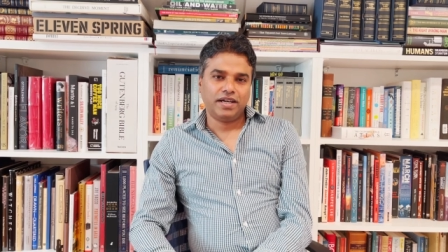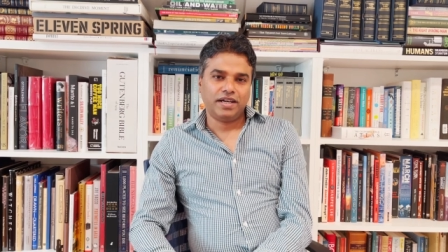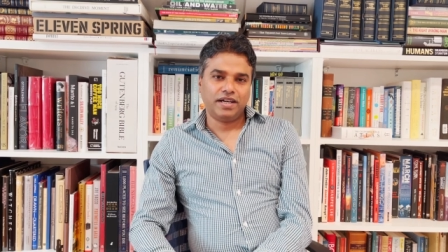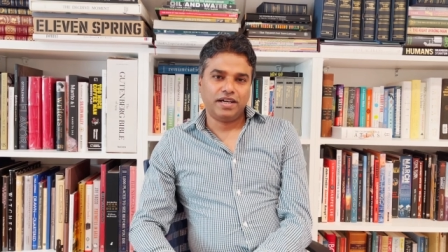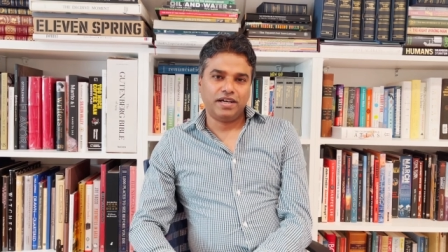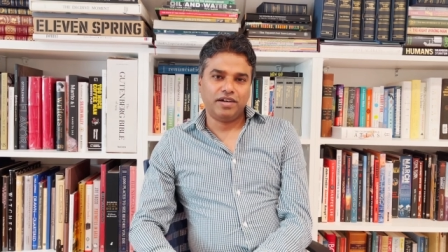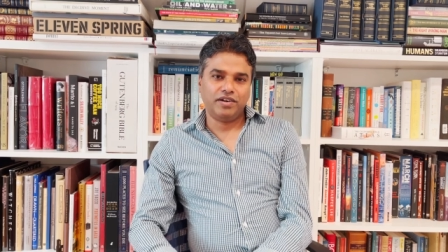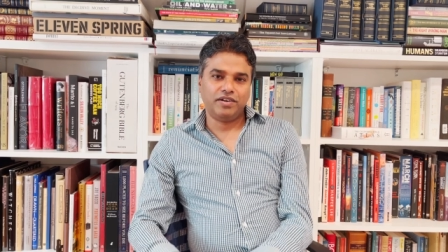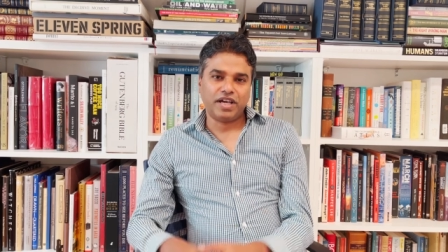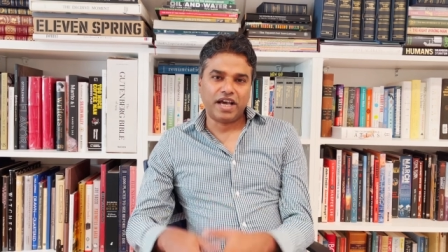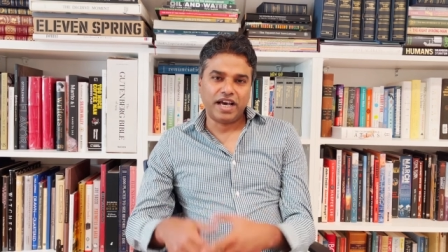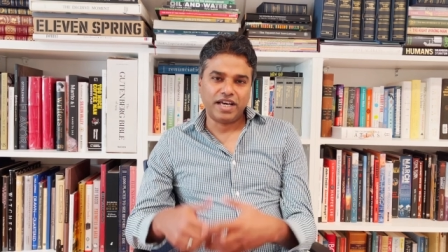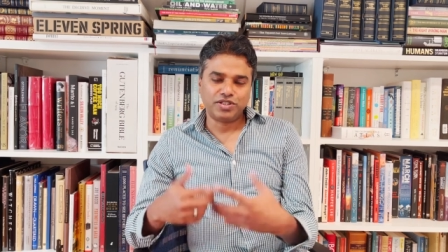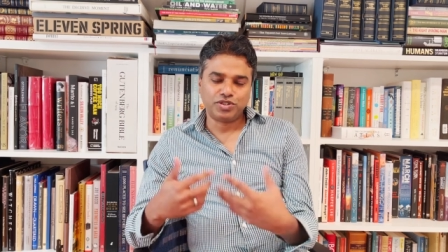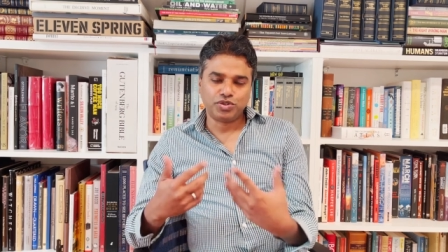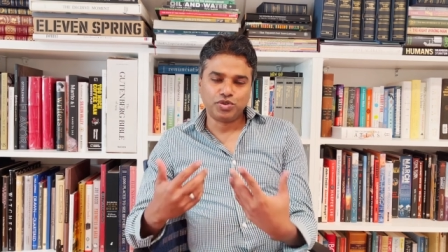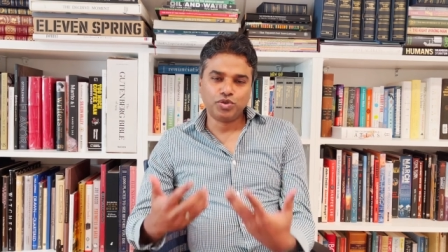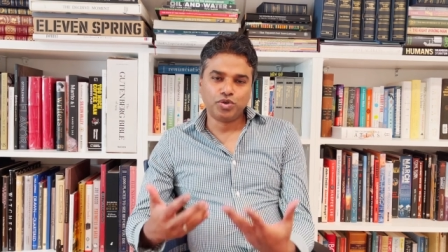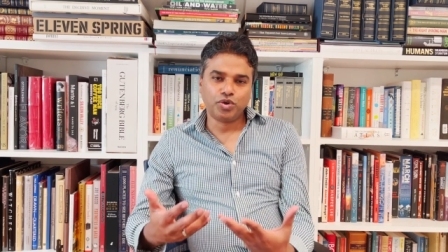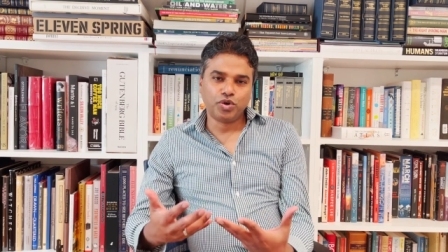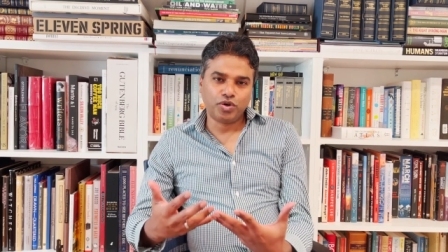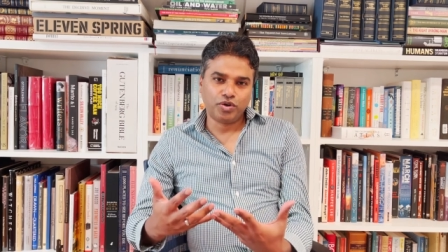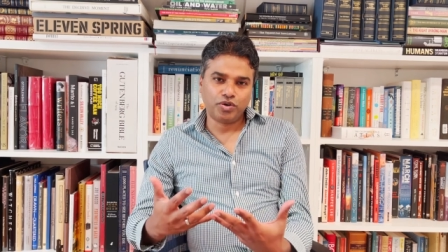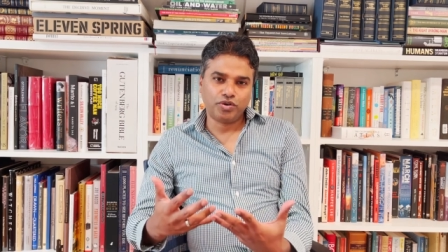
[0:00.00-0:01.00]
Uh, as
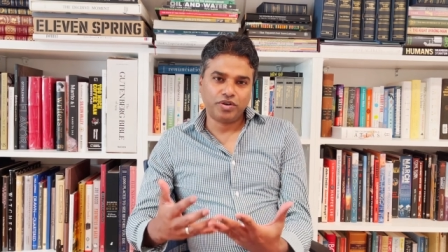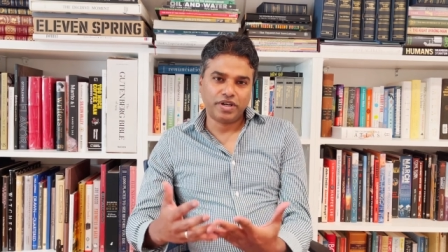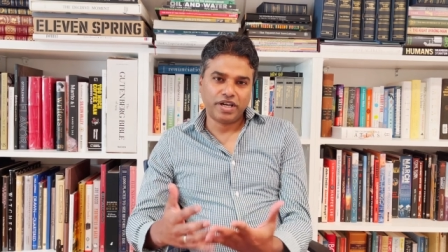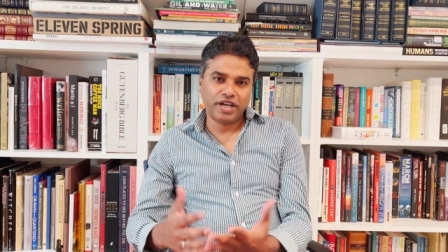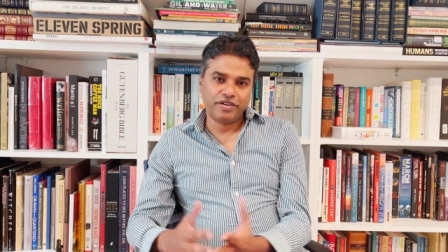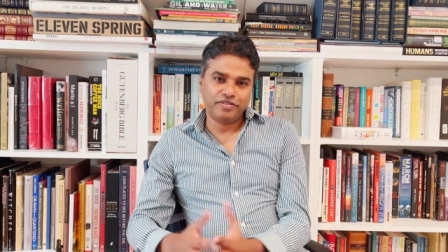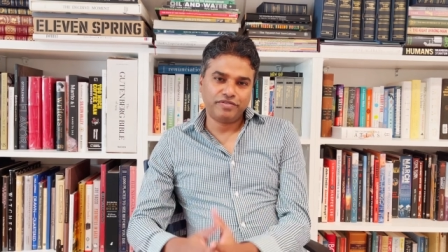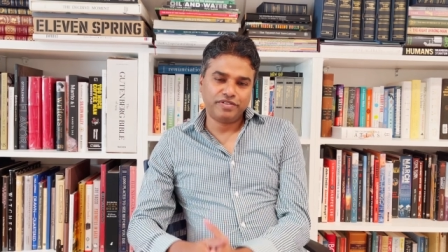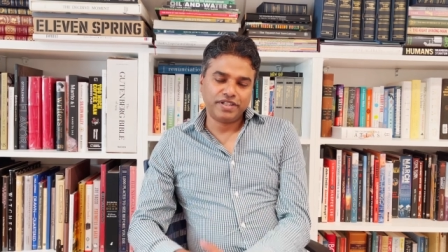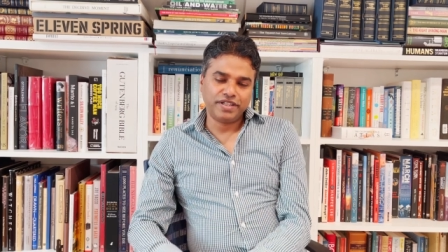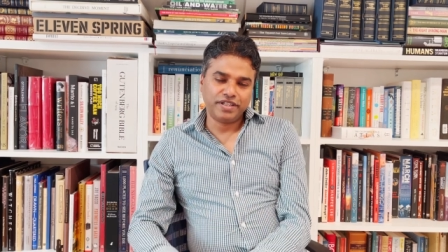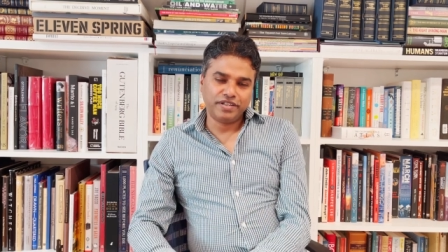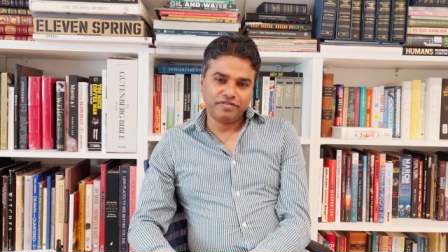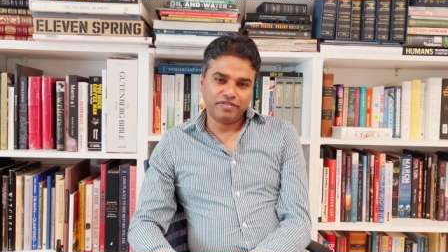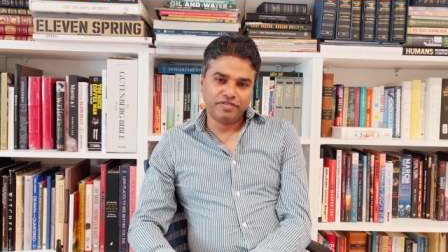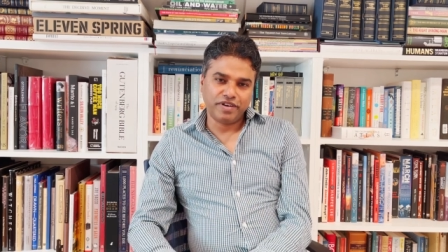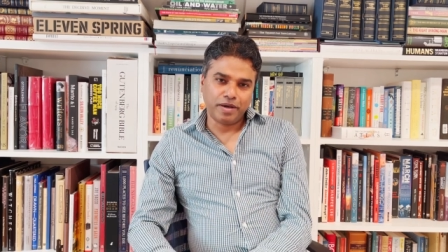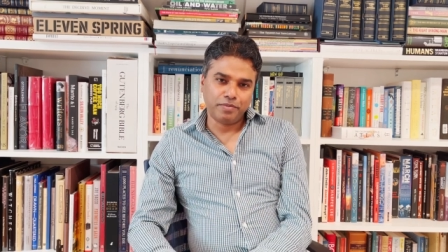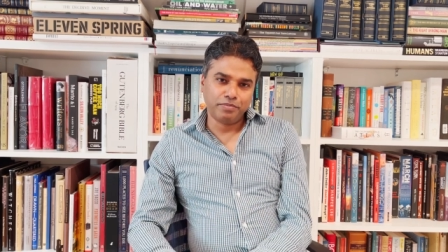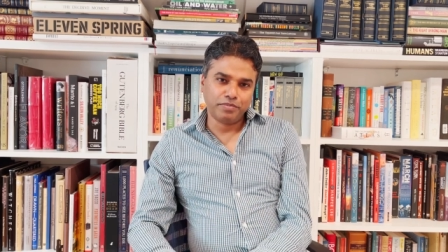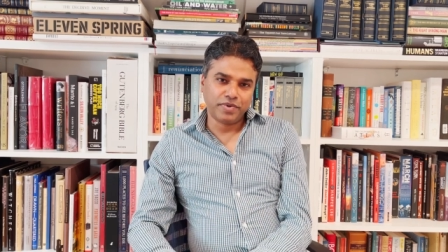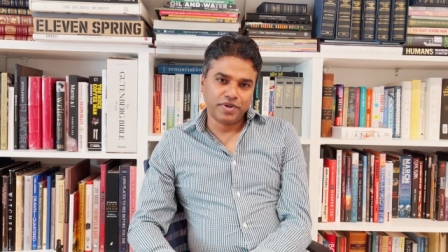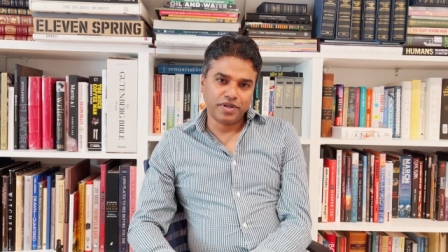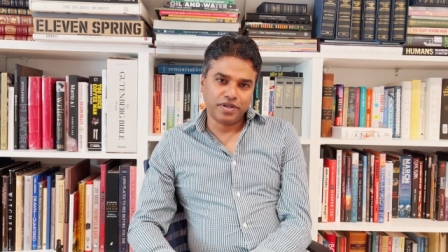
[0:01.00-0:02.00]
you know, every
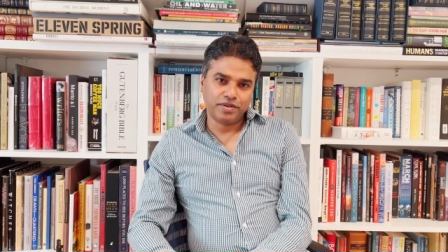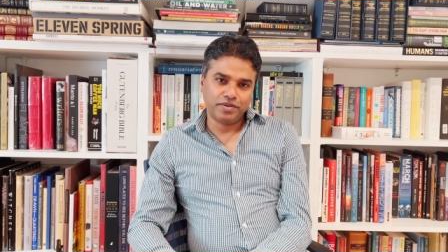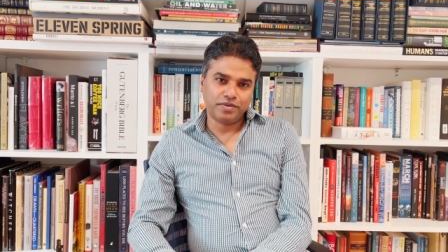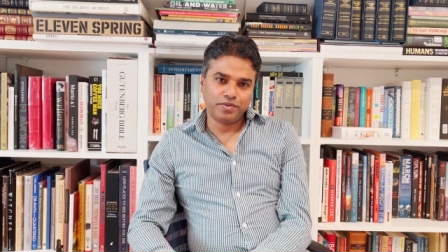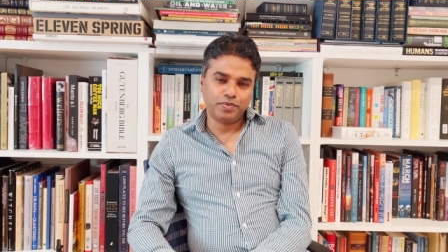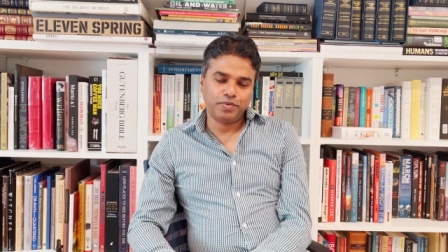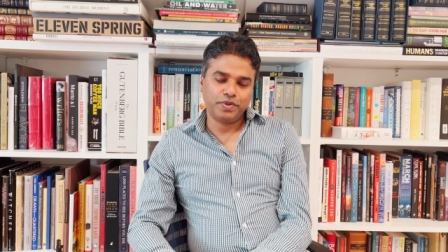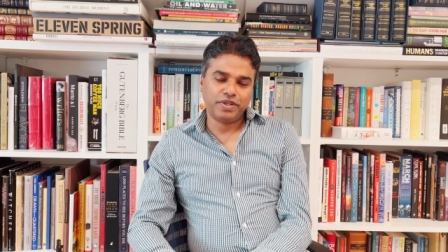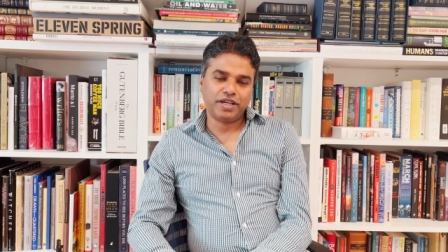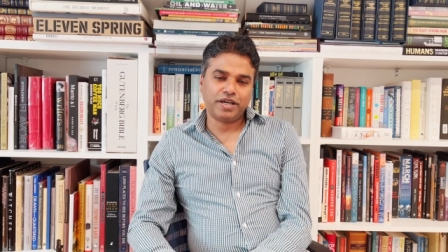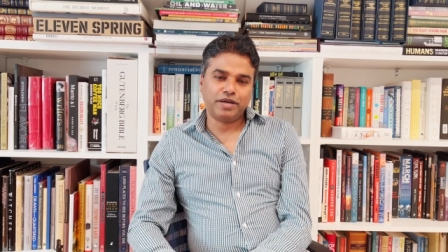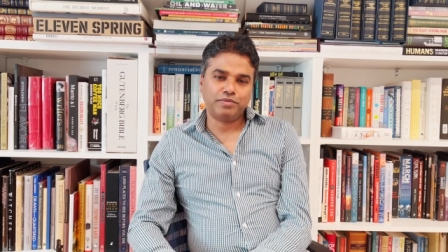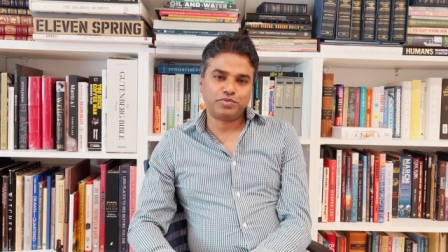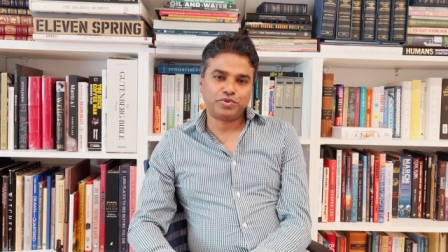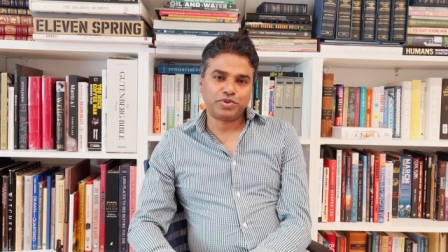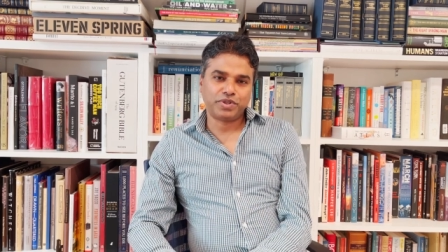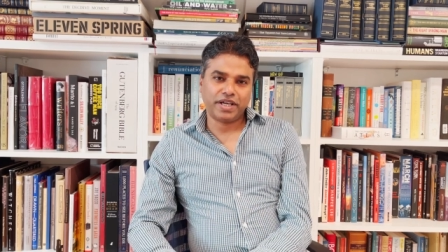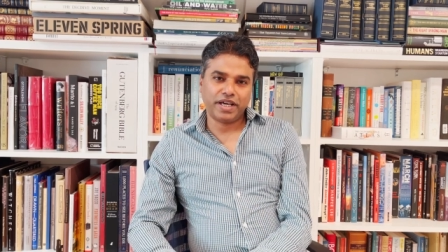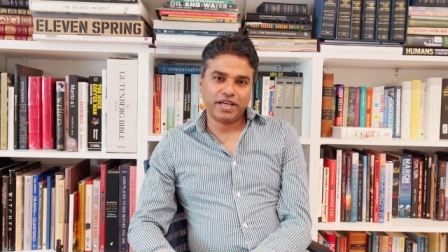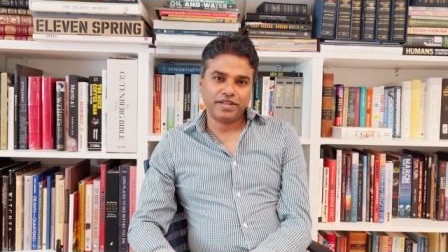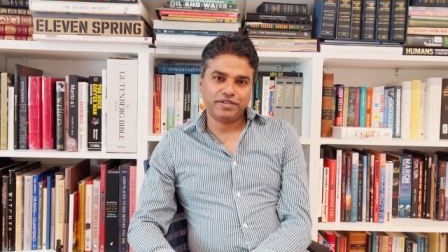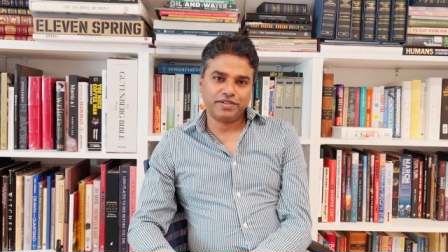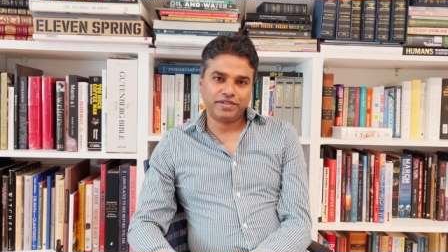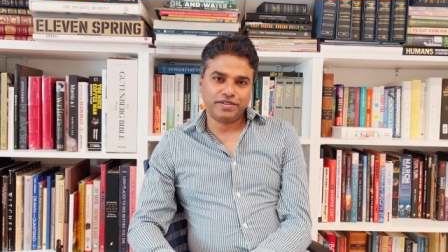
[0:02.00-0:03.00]
November we come
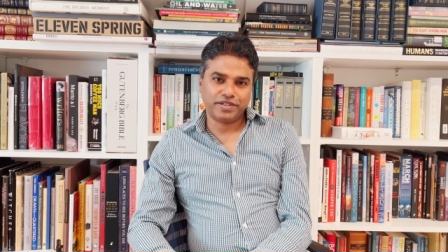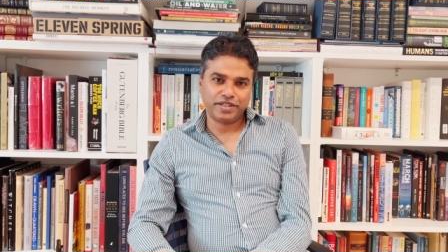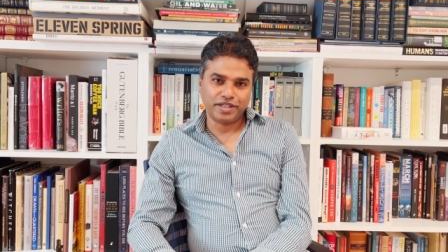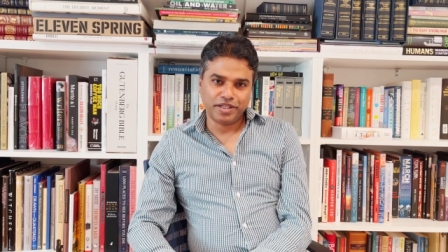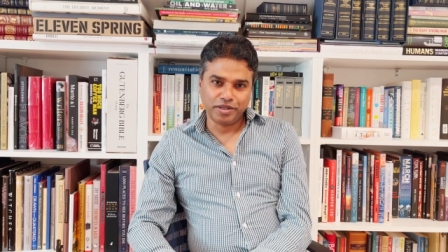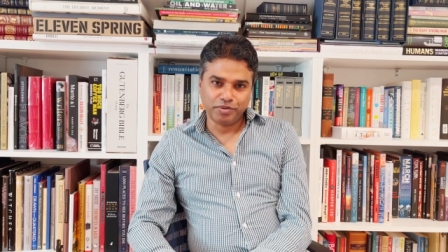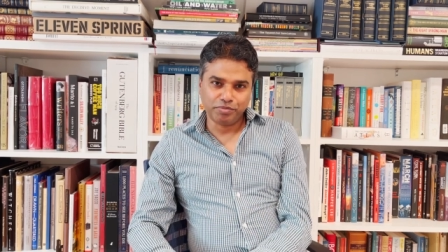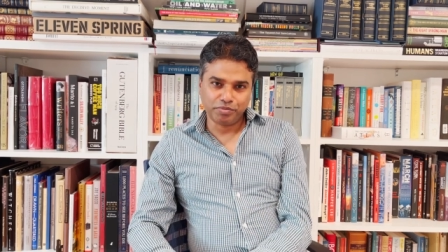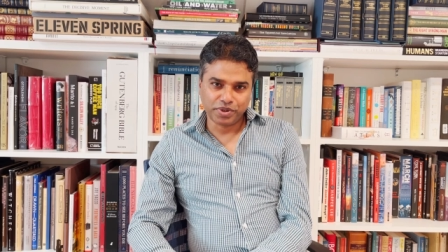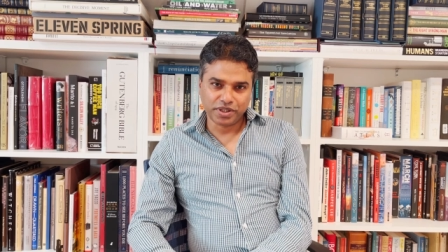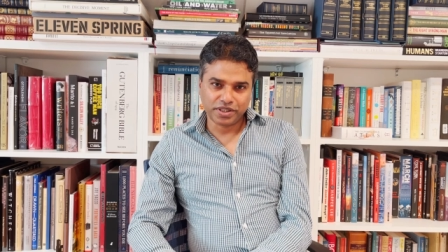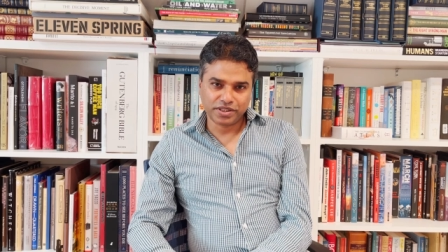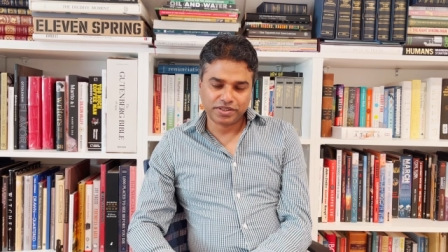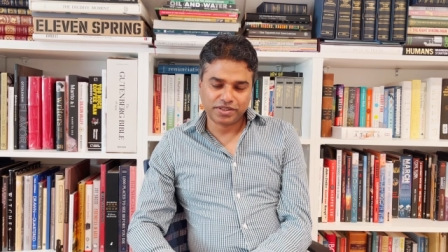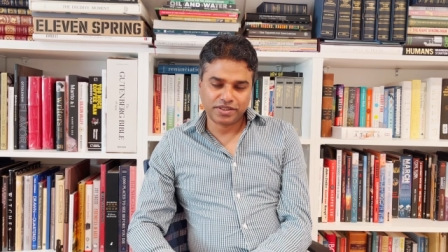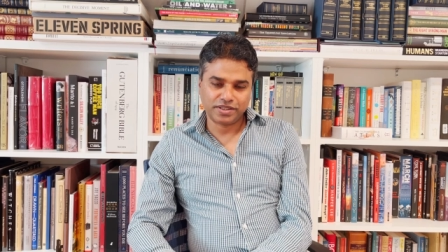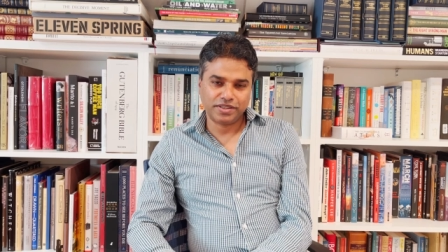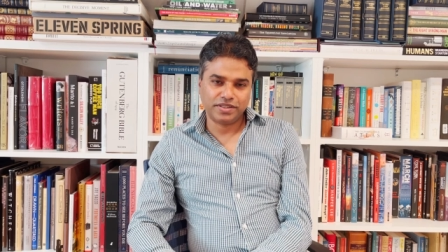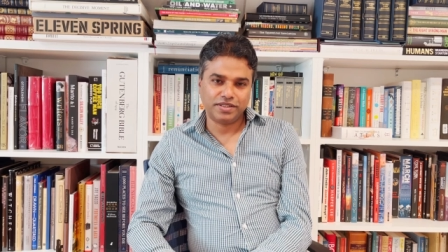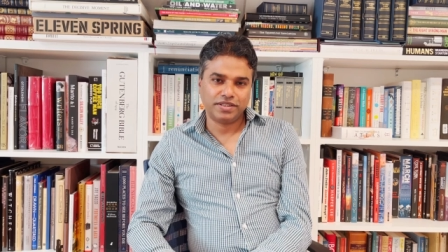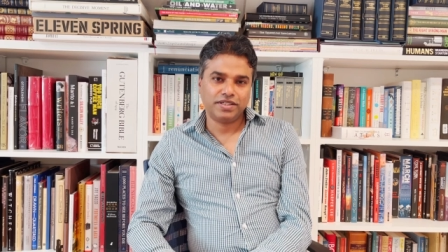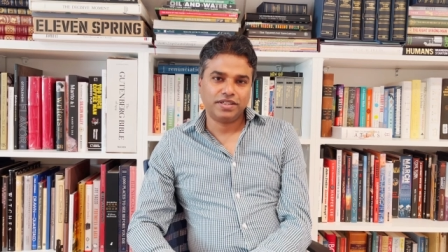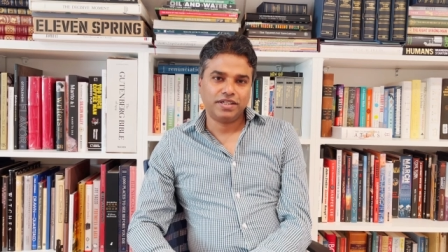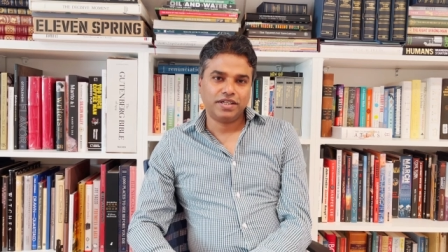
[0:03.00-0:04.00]
together in
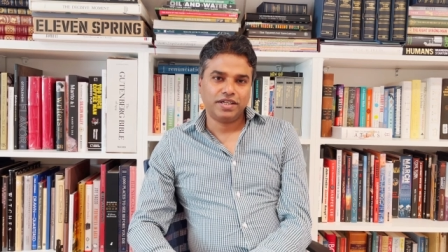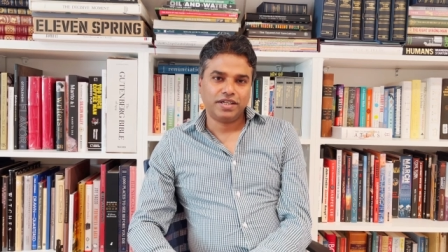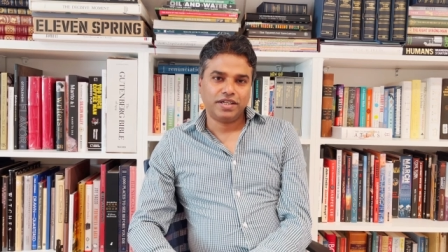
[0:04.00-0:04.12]
person